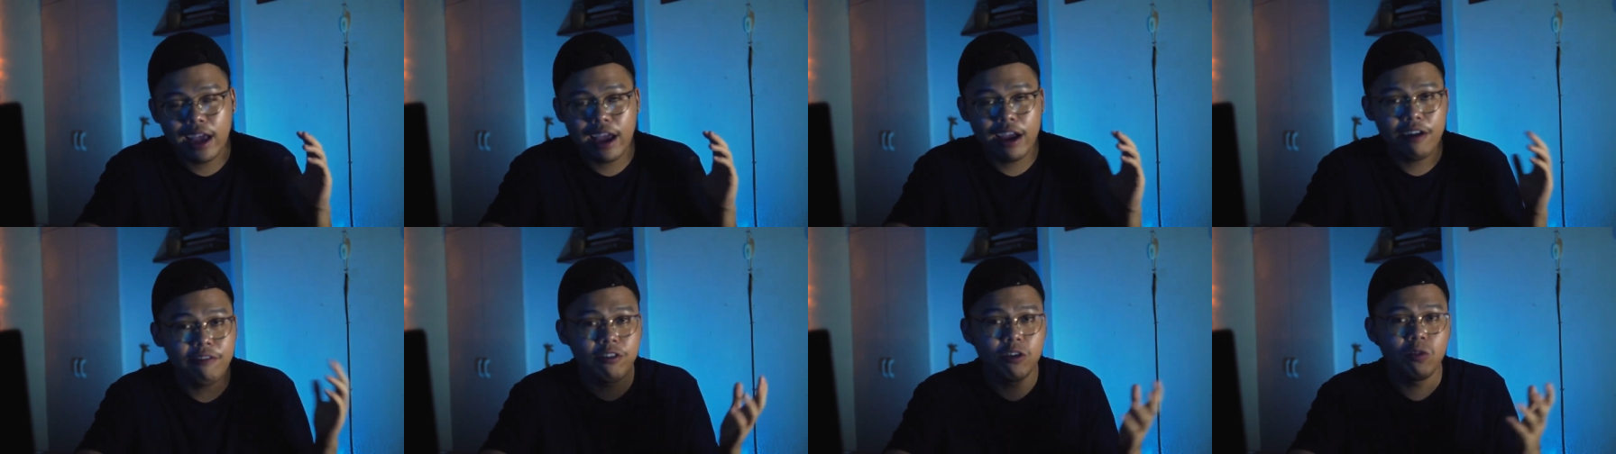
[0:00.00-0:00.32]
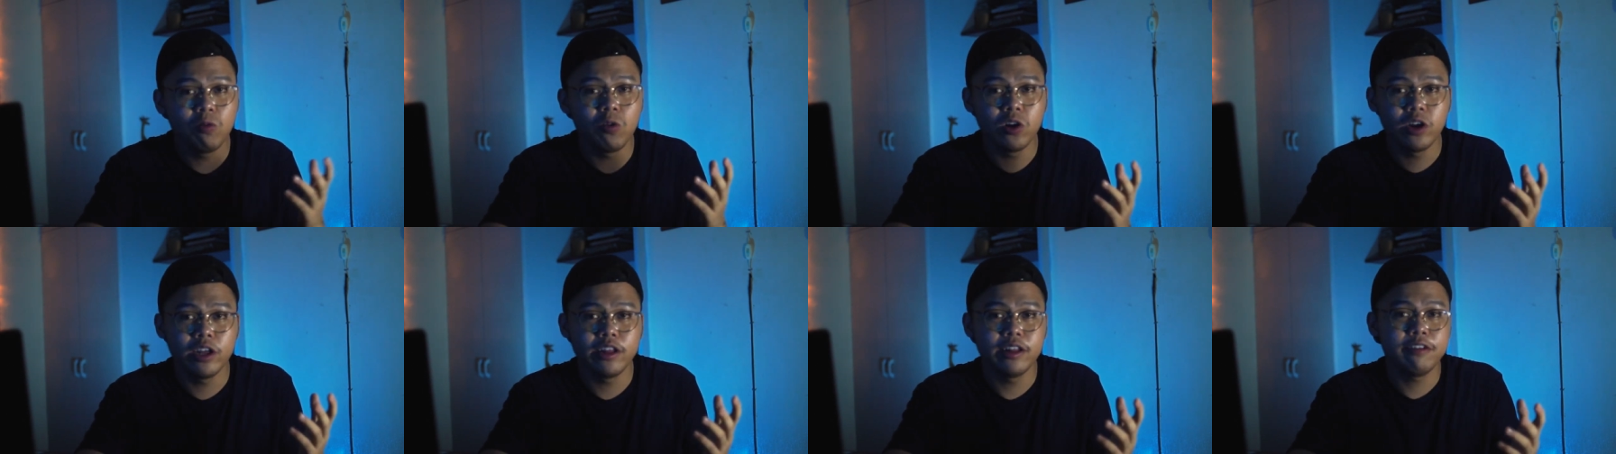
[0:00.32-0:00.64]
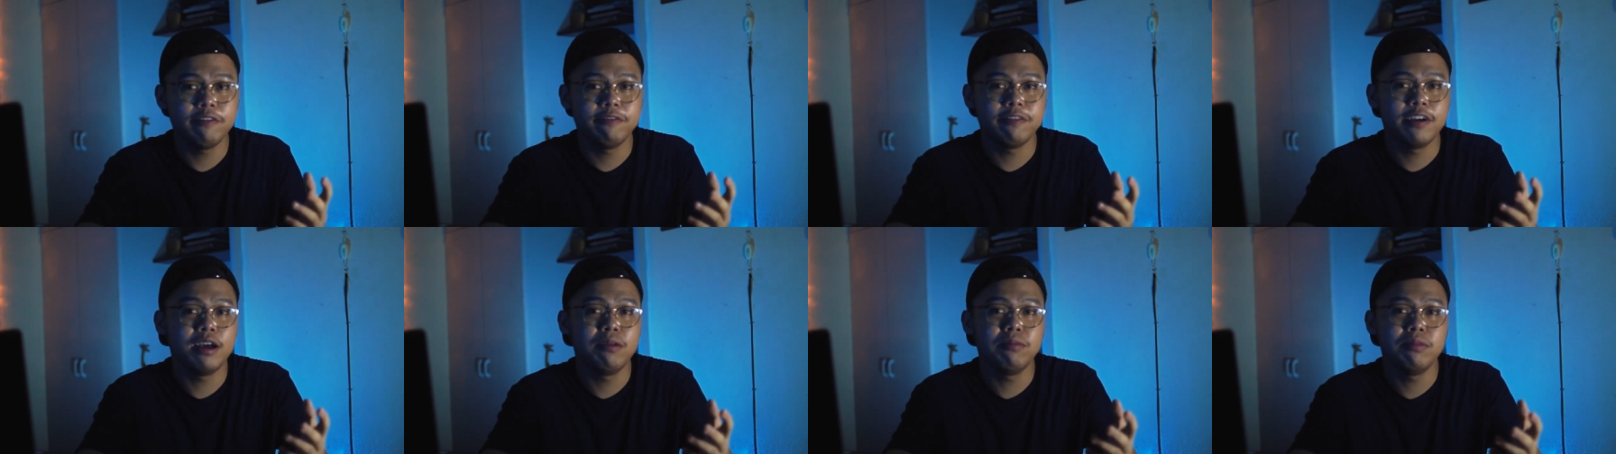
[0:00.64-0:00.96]
everyone in
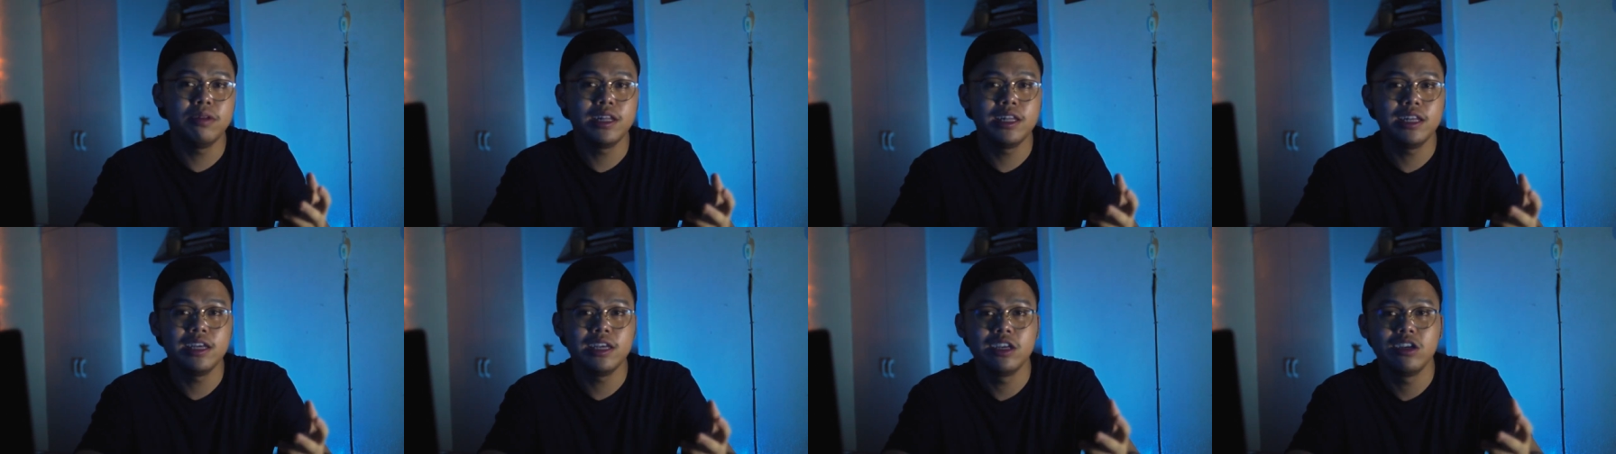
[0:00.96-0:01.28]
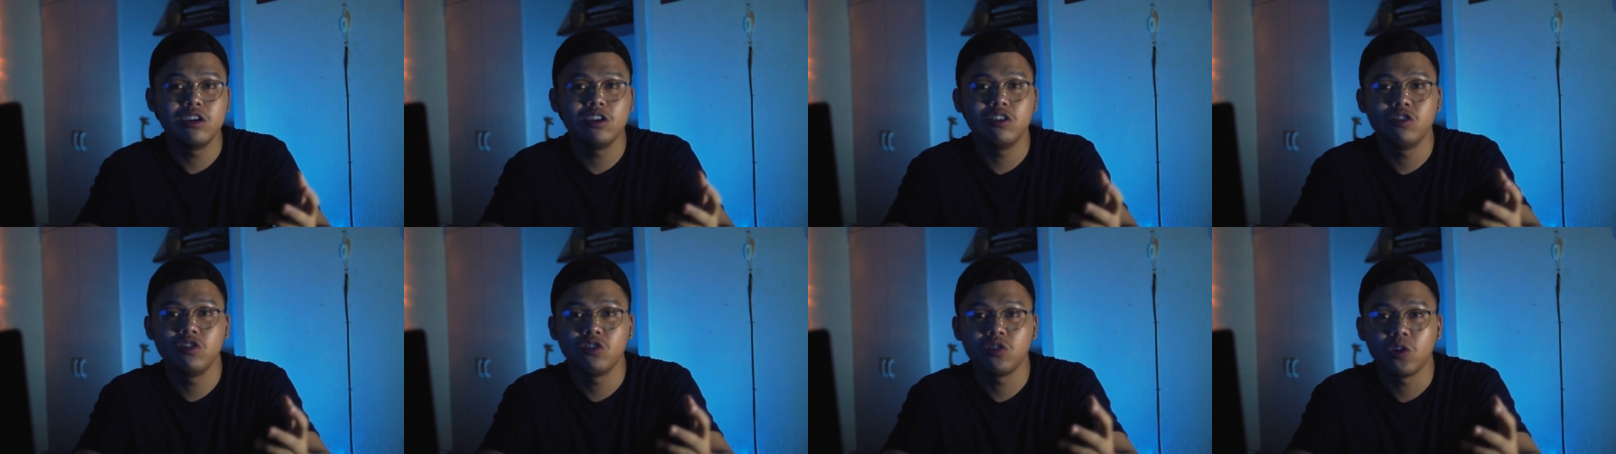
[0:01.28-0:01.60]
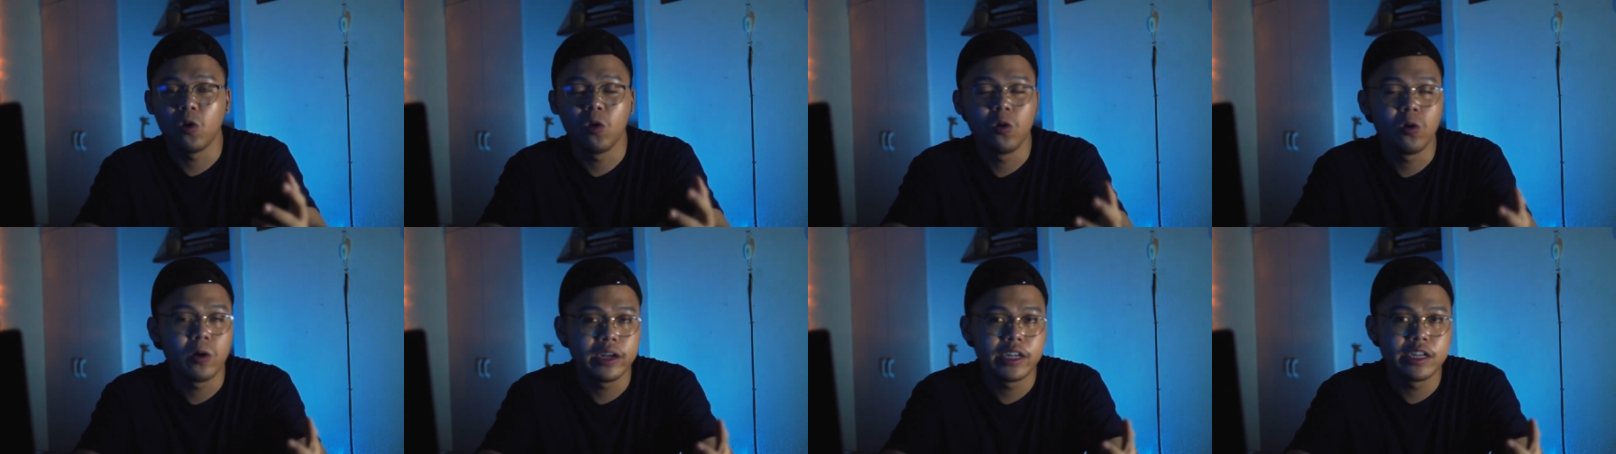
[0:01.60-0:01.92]
the family is
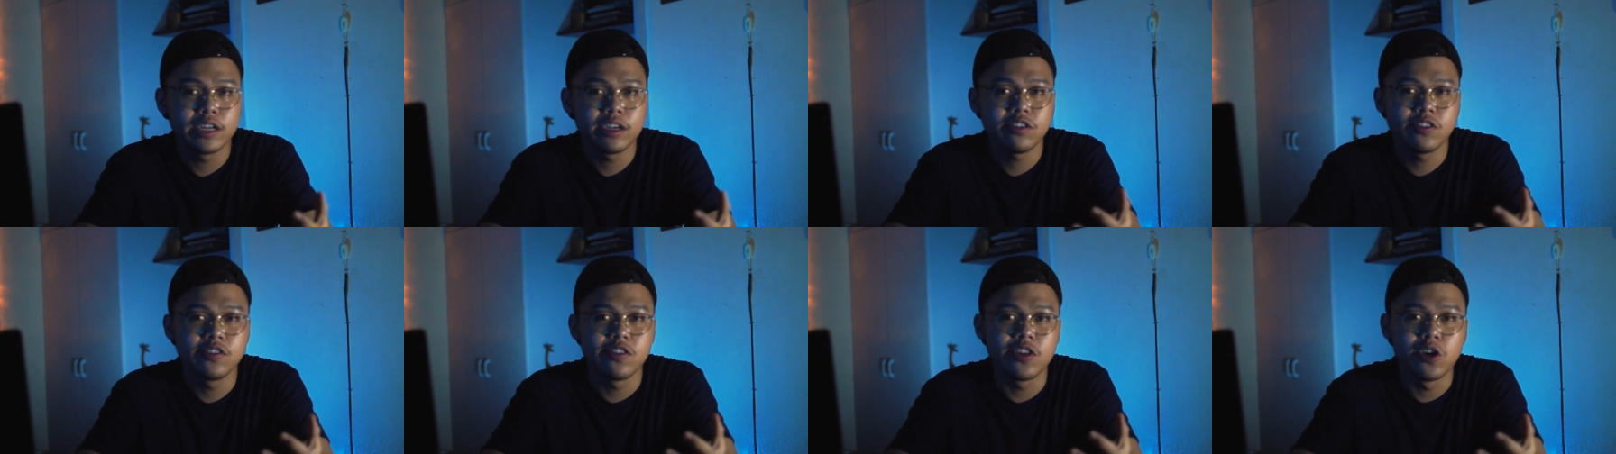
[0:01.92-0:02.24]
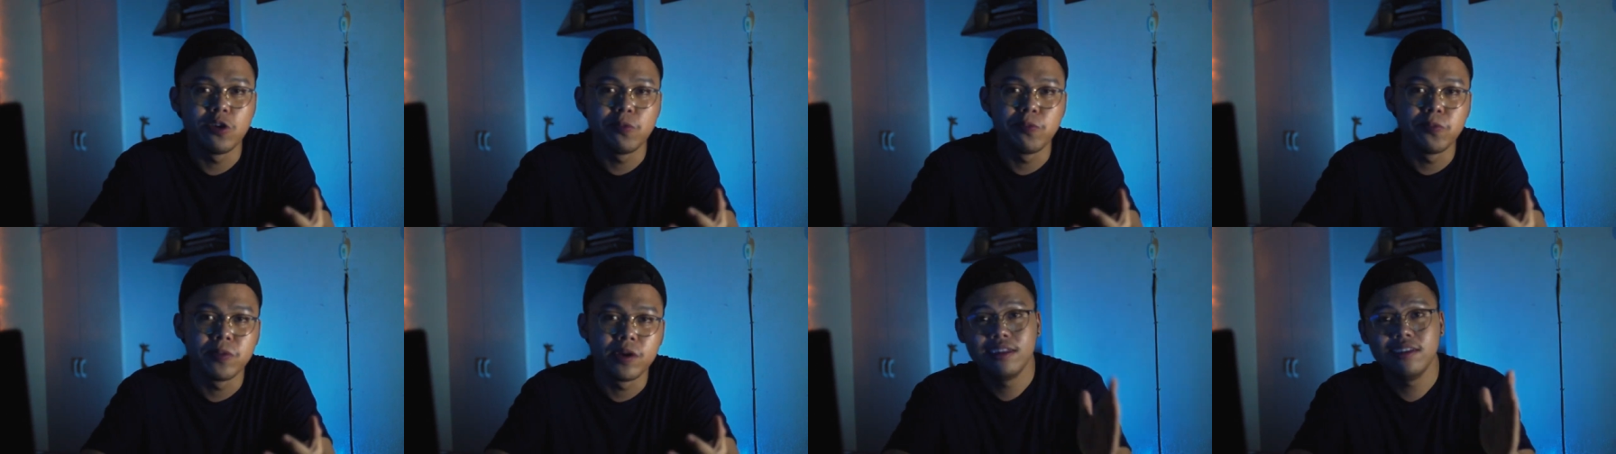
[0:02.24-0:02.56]
already asleep.